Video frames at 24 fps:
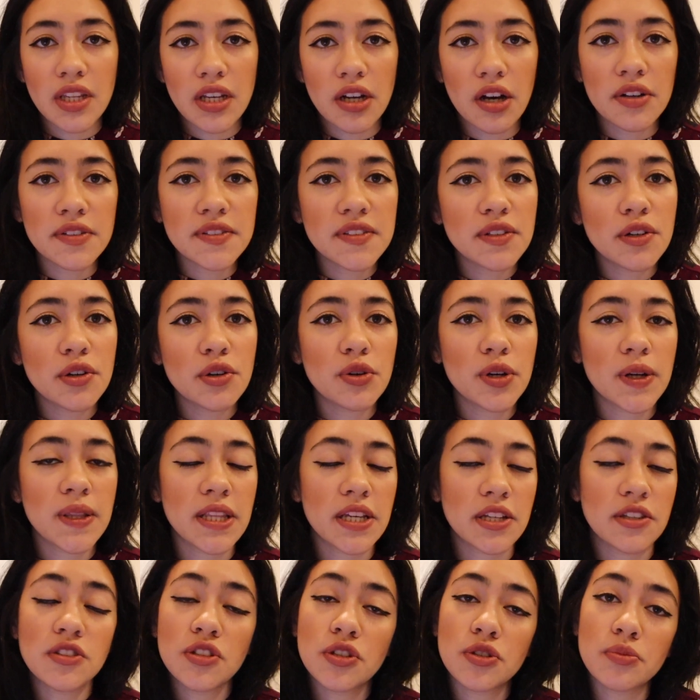Also, in
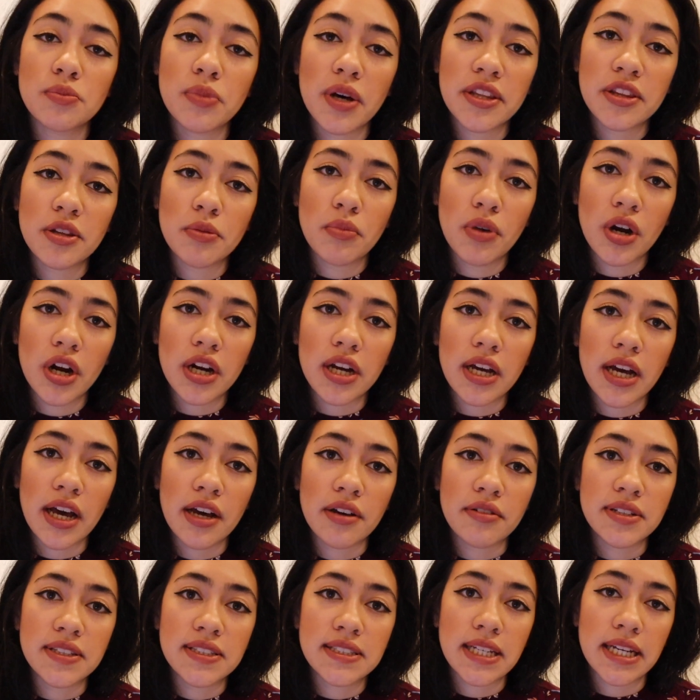the 2-month mark,
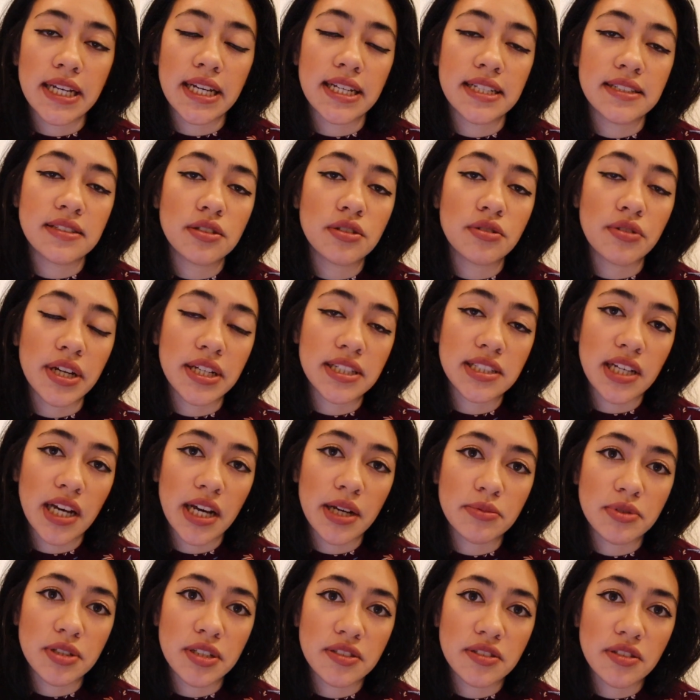I would say it's a great
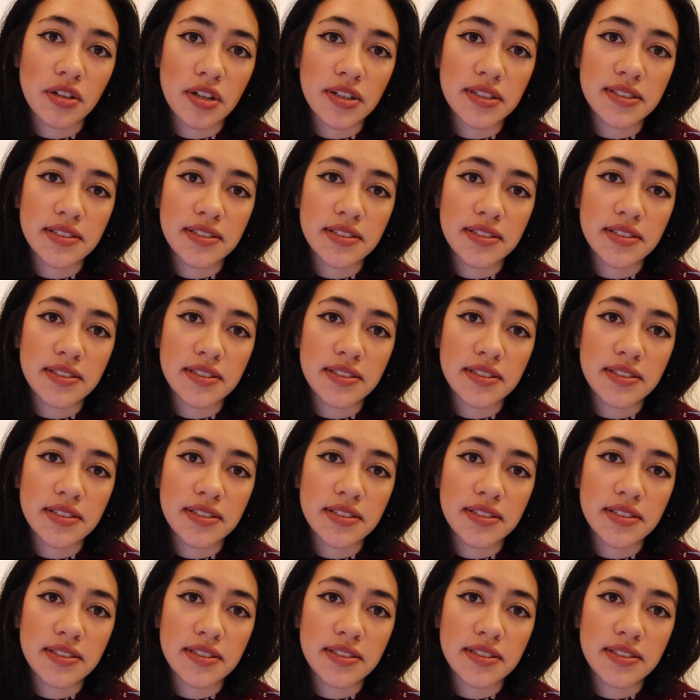time to start